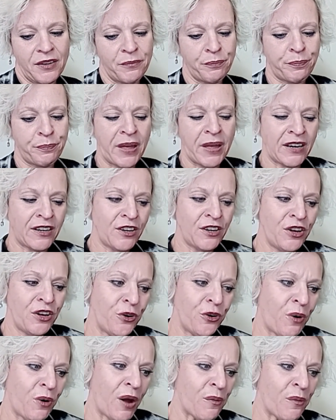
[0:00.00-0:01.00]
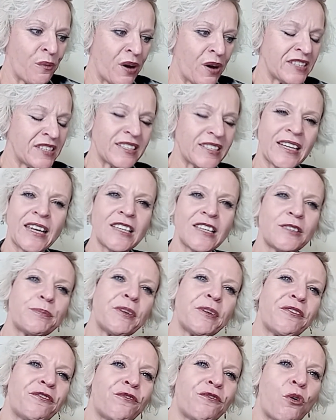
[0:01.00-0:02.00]
been who I was, I guess,
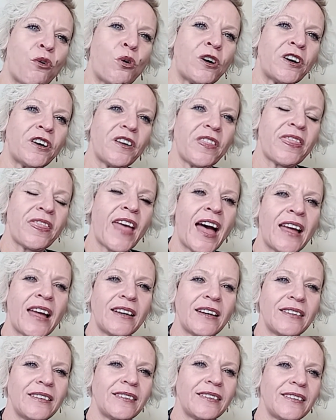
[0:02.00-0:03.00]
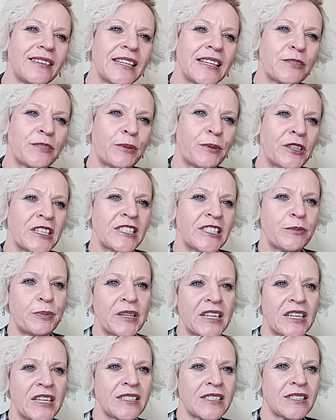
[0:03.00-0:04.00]
before that experience,
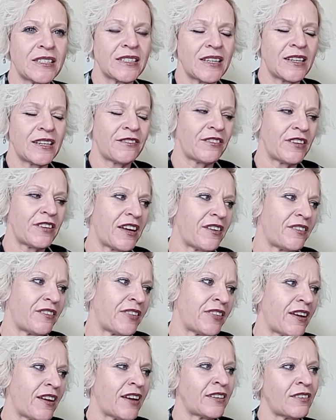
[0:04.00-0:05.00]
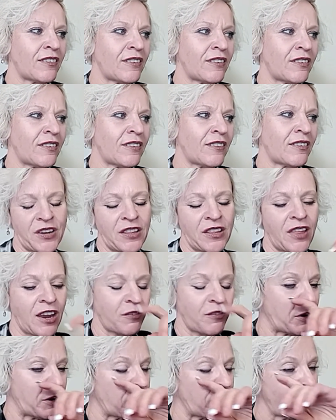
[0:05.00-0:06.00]
because a lot of
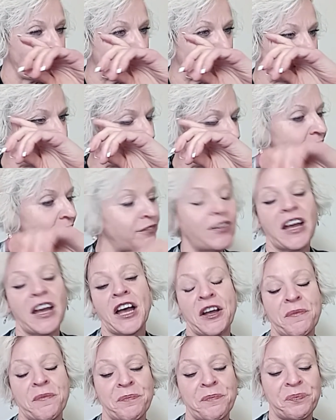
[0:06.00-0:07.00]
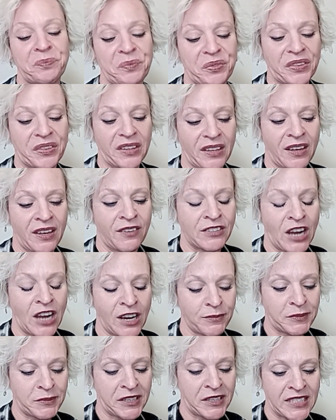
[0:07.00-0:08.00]
my girlfriends have
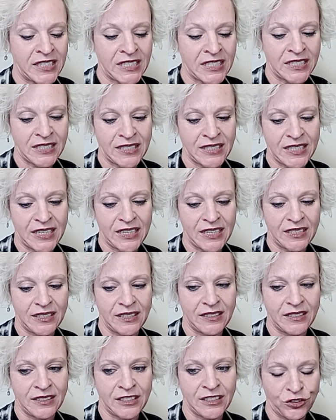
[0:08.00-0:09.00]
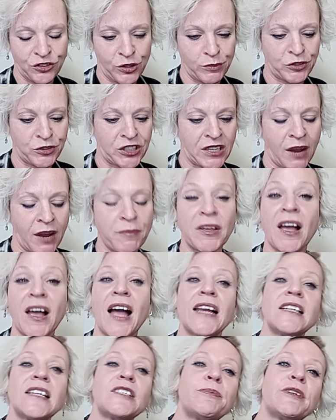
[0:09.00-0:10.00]
adopted this description. I'm the
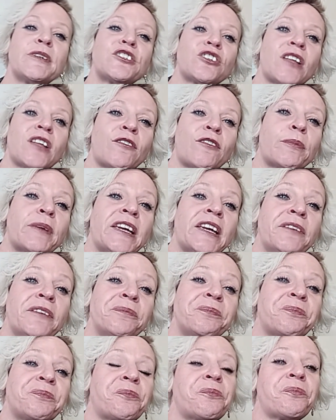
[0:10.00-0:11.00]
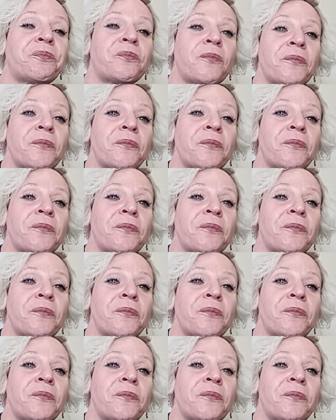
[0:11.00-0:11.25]
kindest I'll ever meet. Hmm.